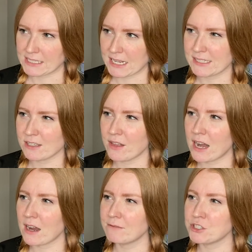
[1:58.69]
And so then
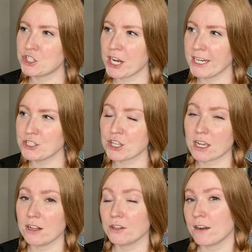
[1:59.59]
I'd have to change the
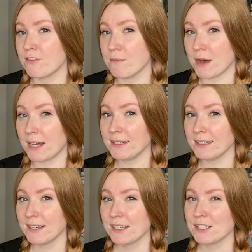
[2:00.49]
color of the mug.
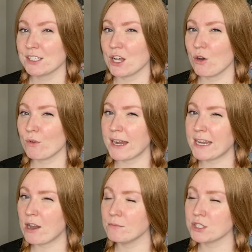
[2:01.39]
So right now
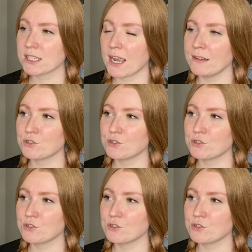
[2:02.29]
I'm just kind of